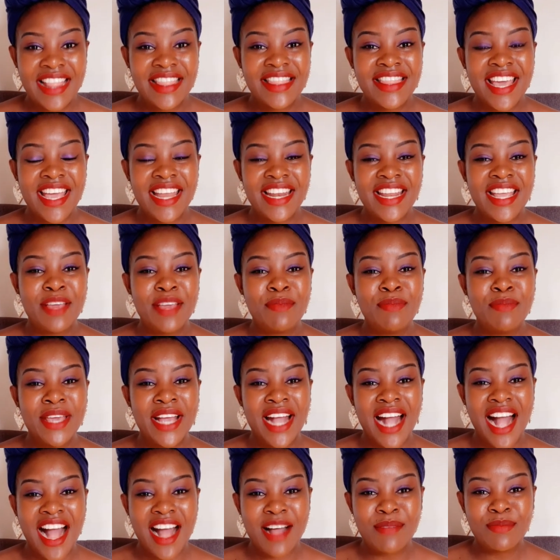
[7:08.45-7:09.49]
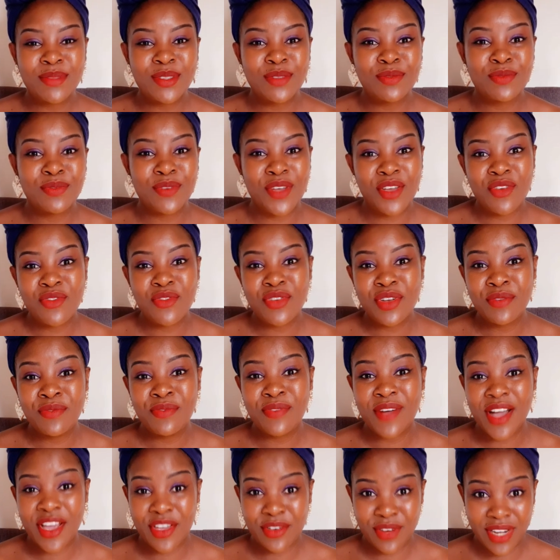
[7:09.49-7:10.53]
then he becomes very
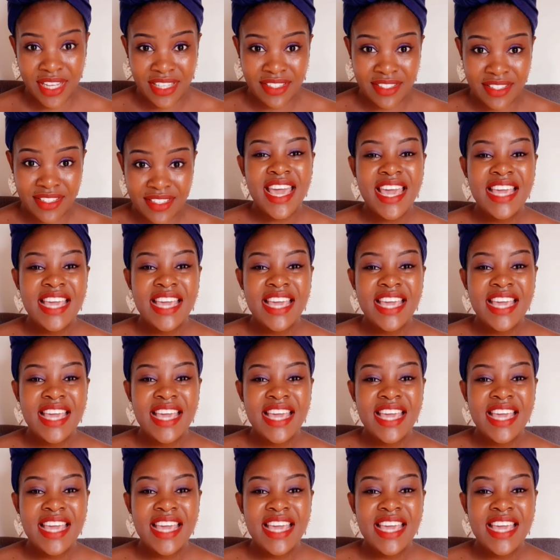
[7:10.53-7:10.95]
violent.